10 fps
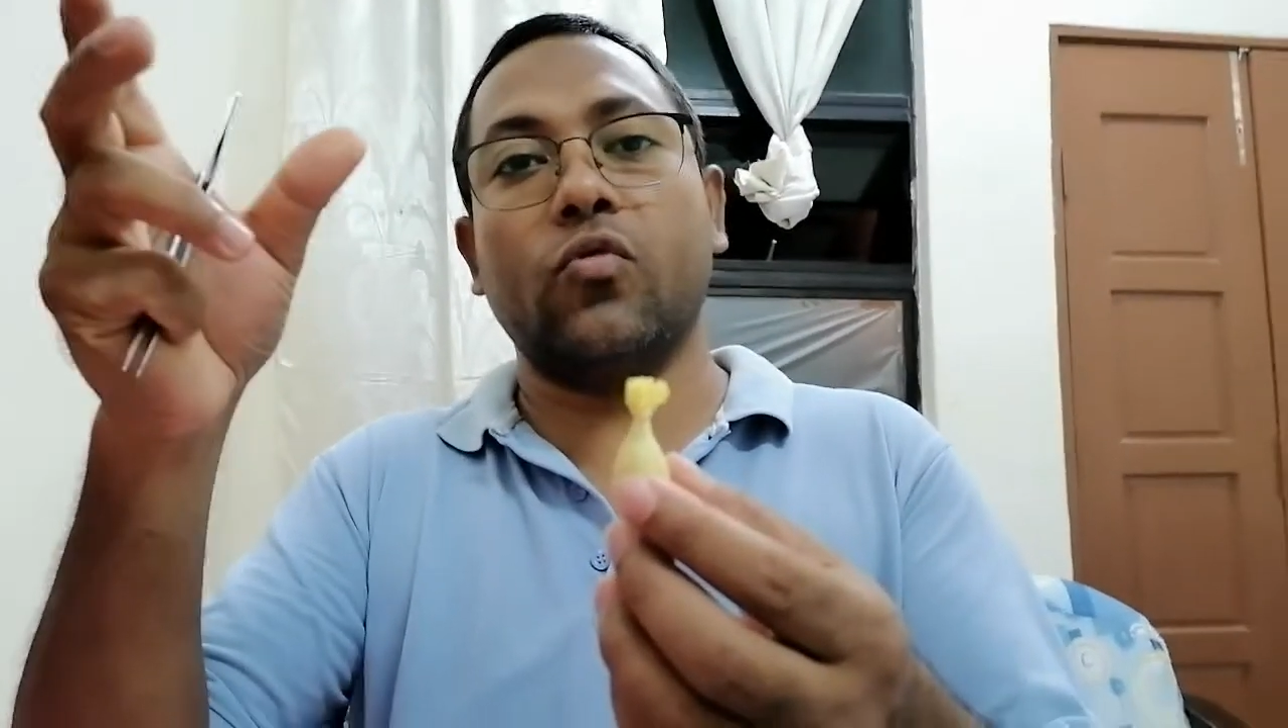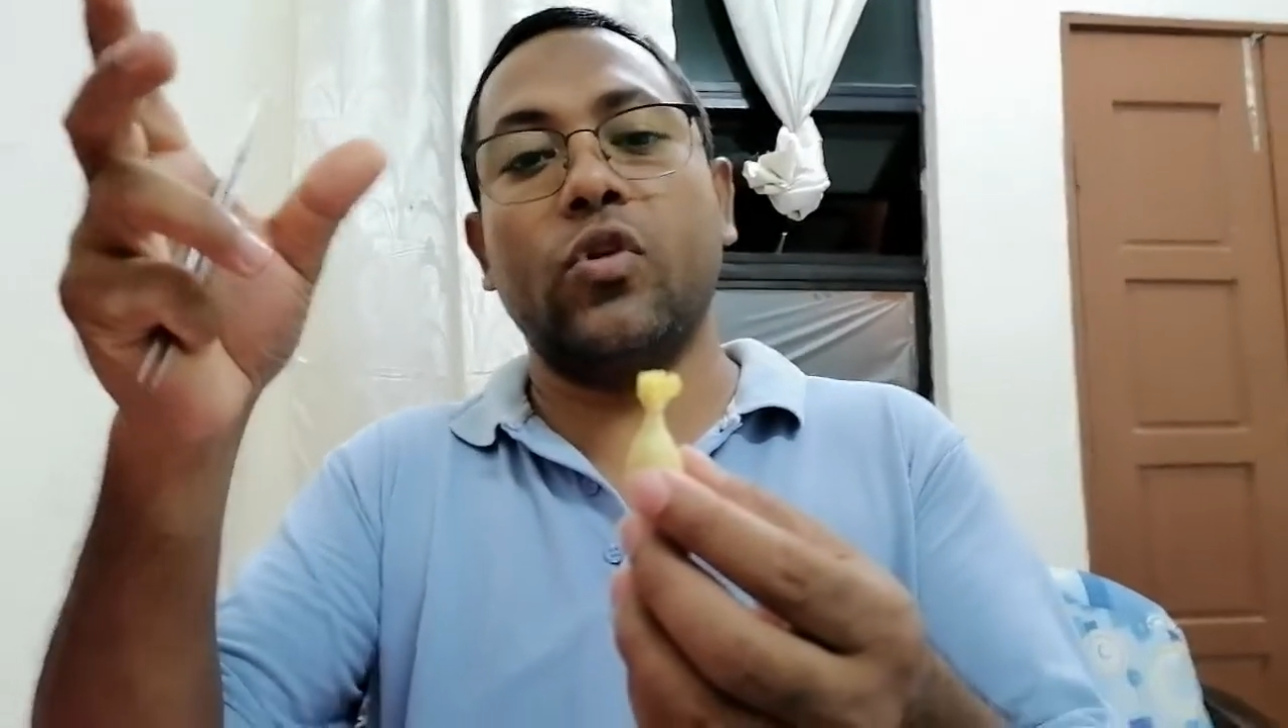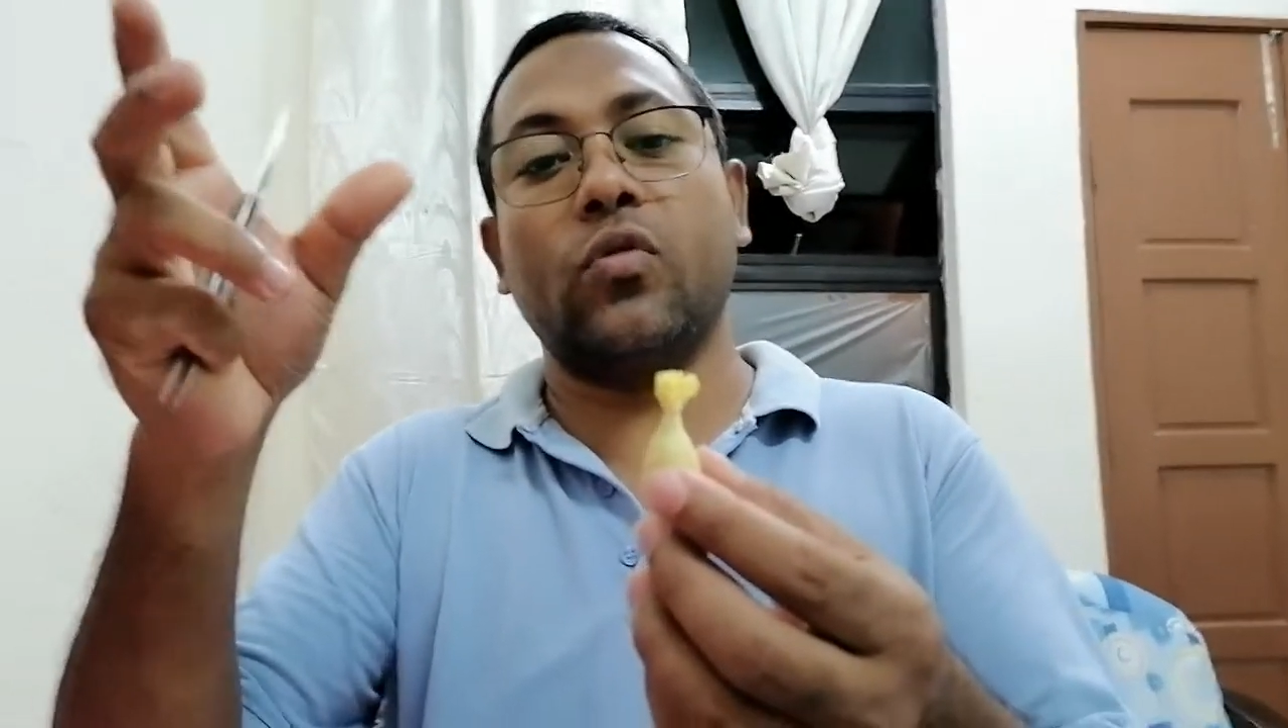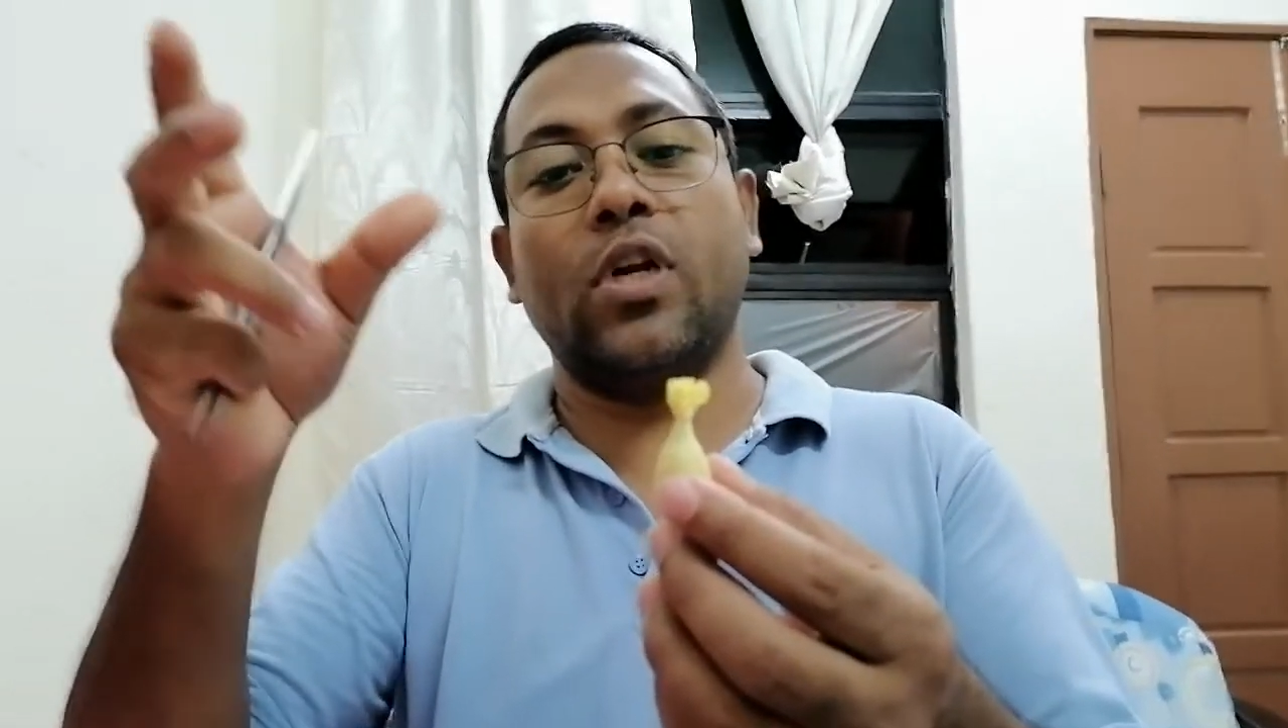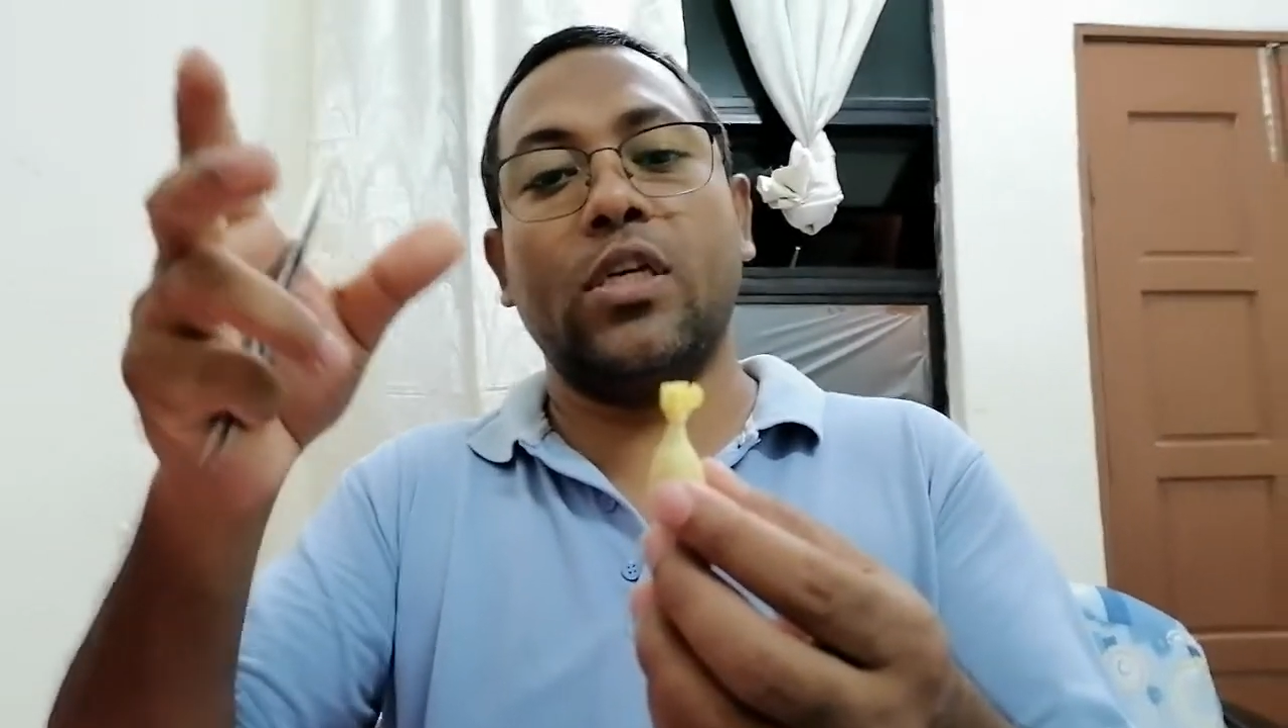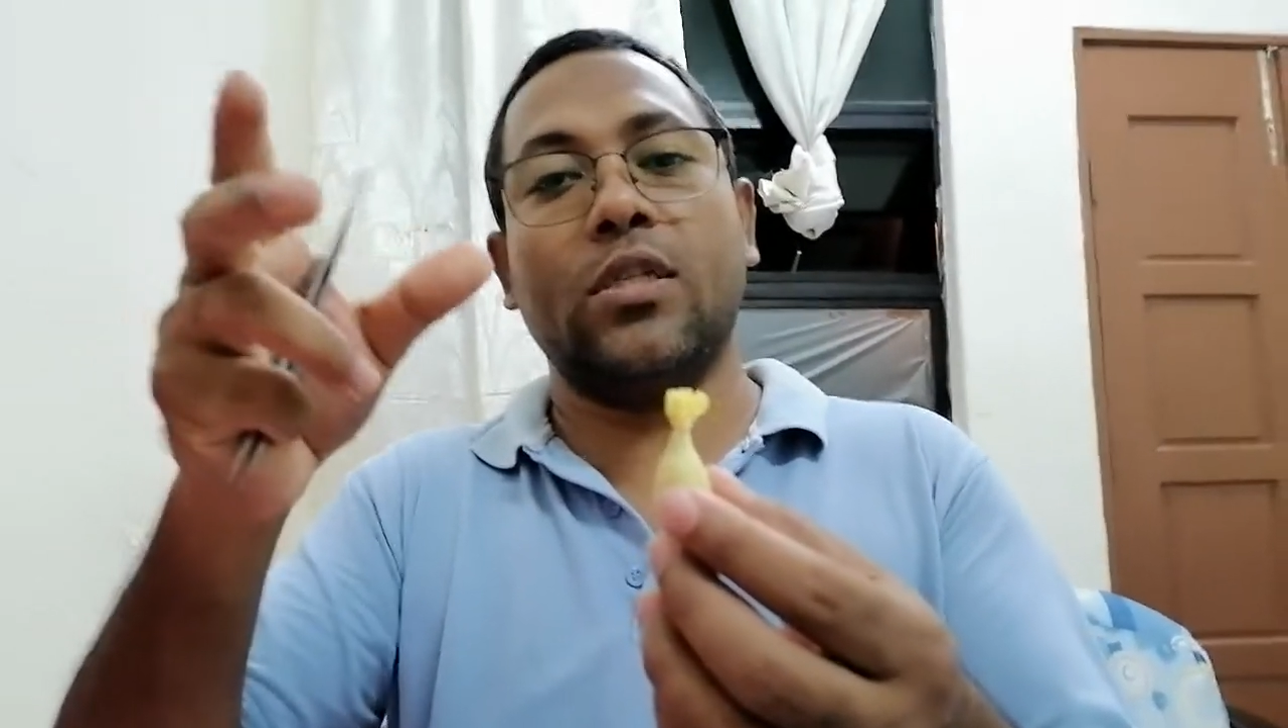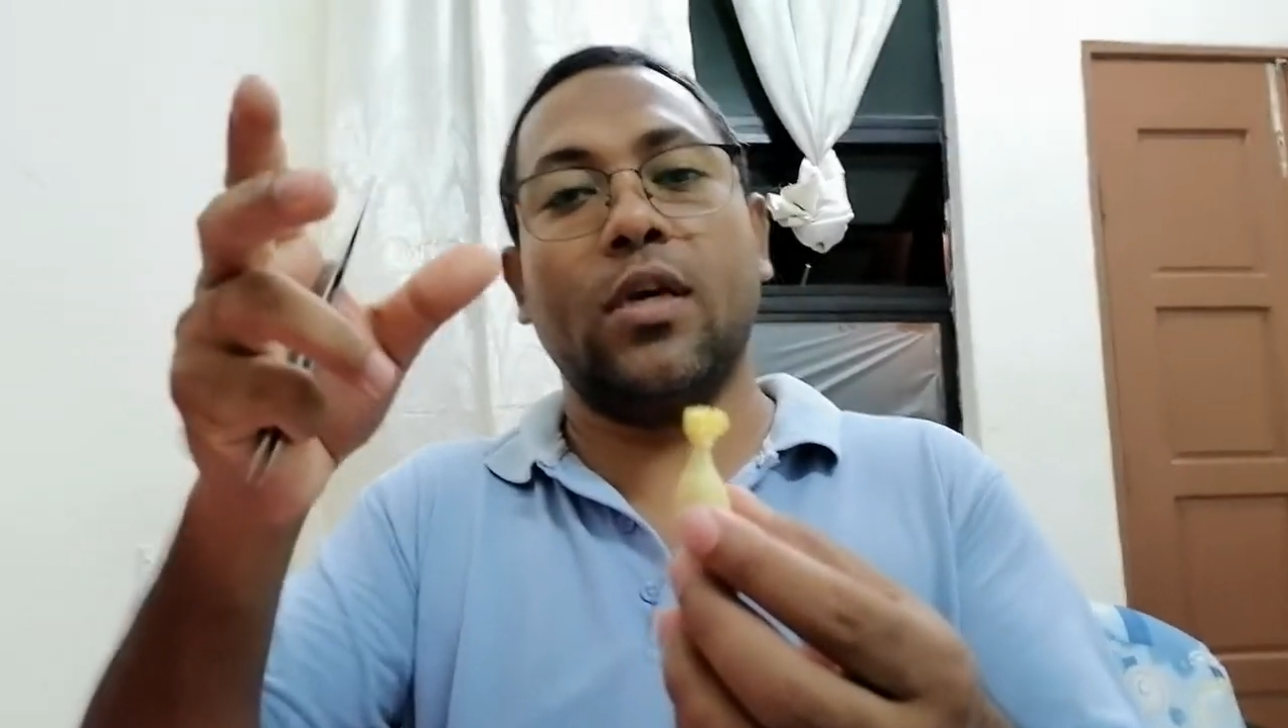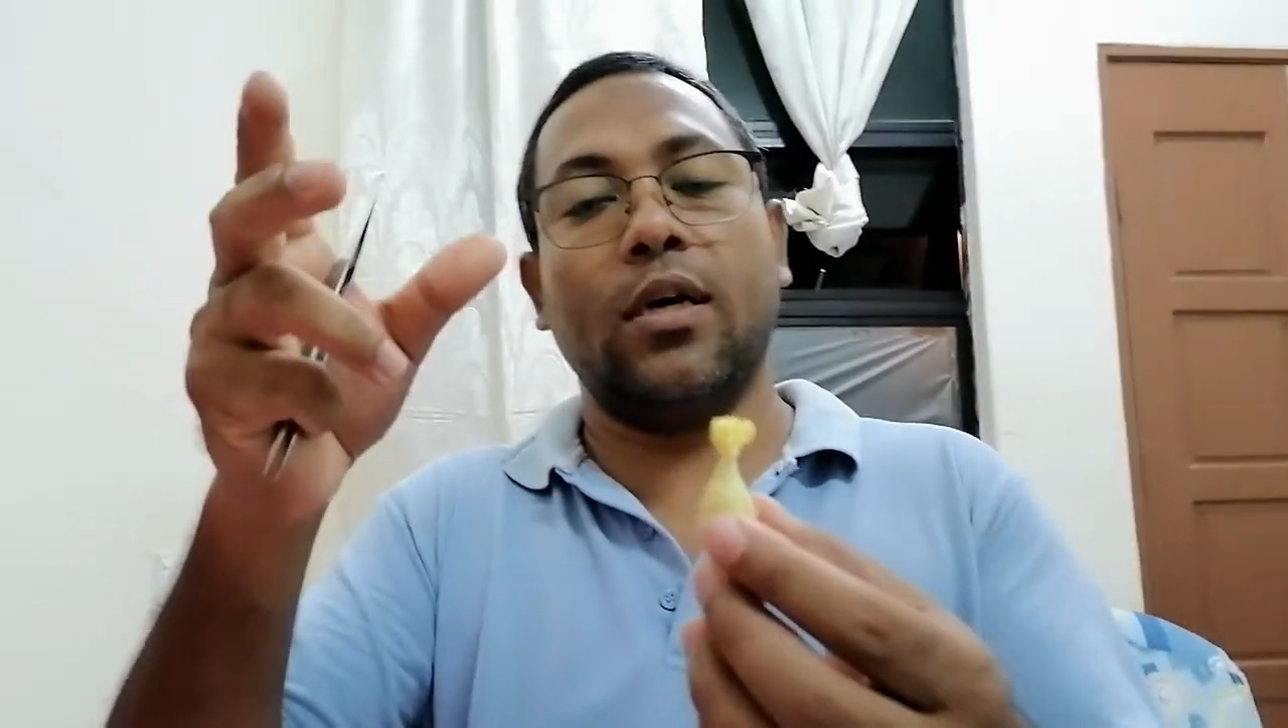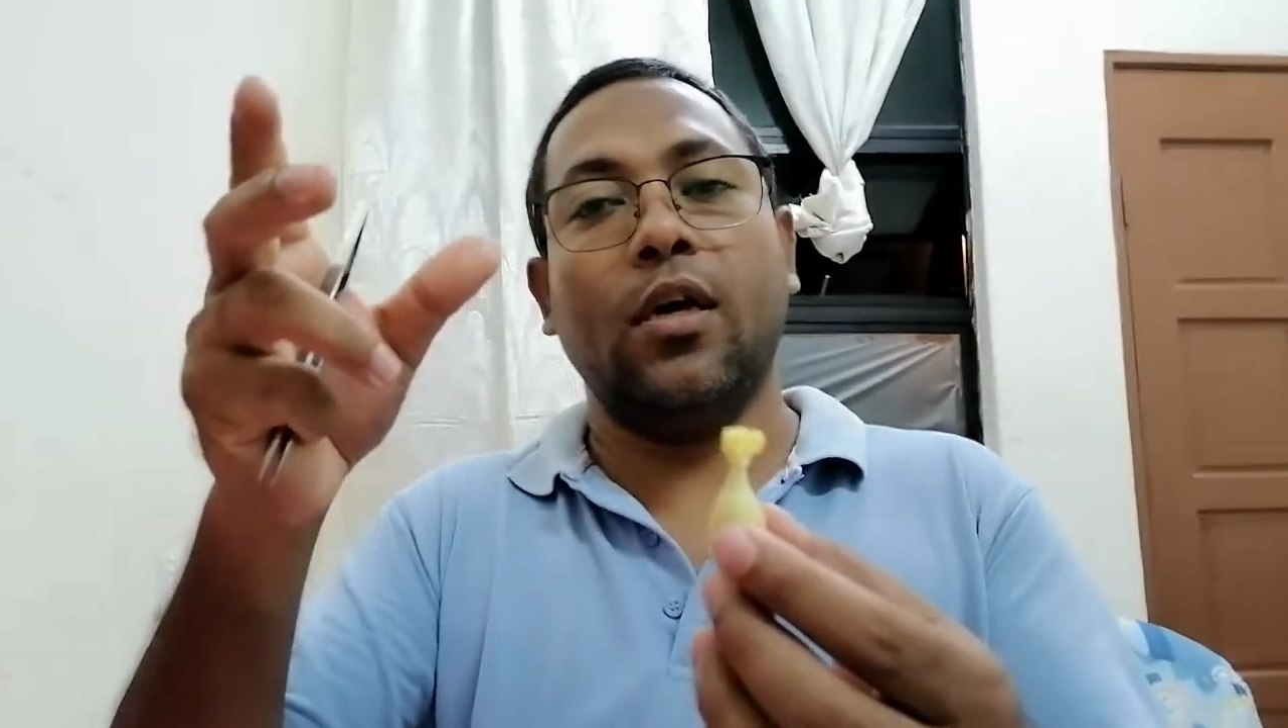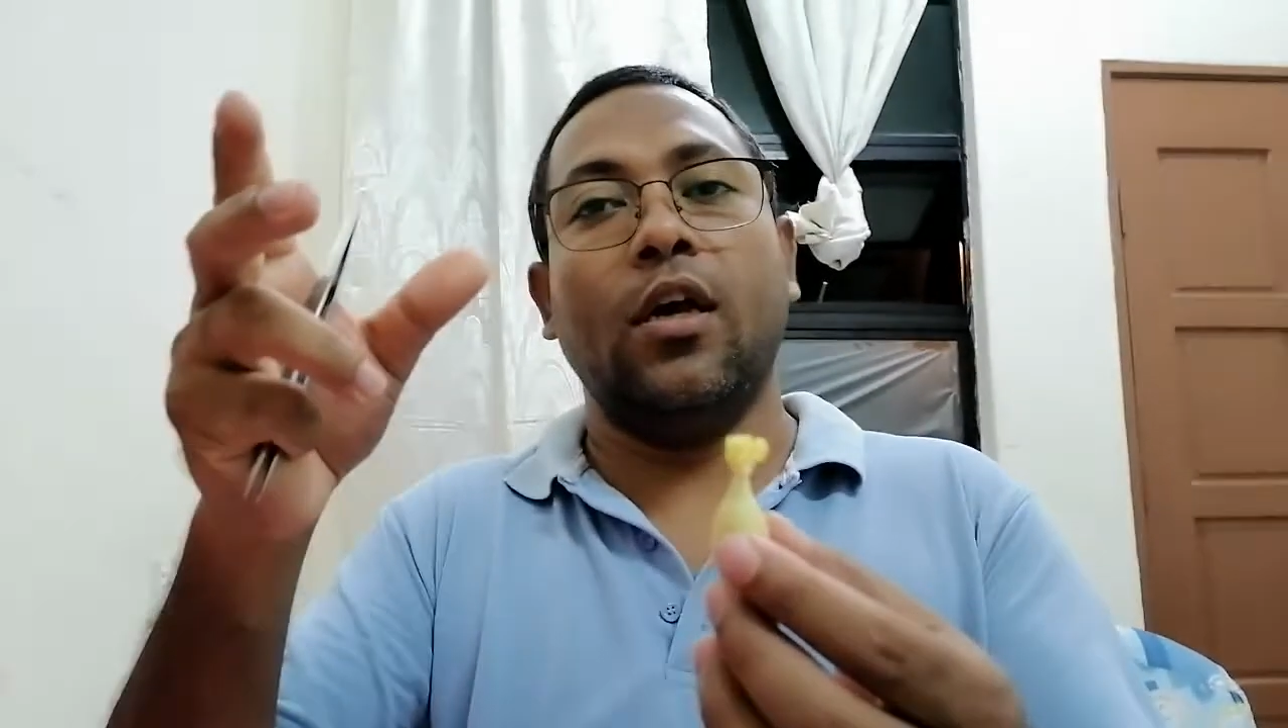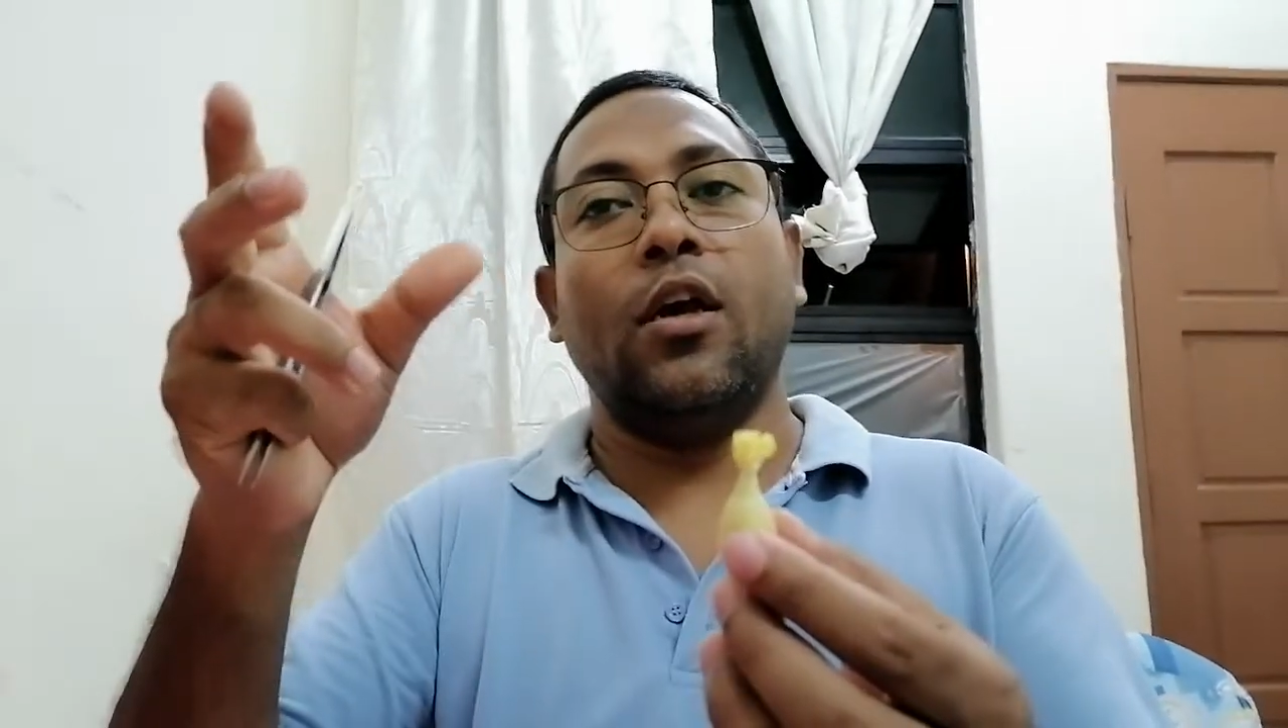which one is the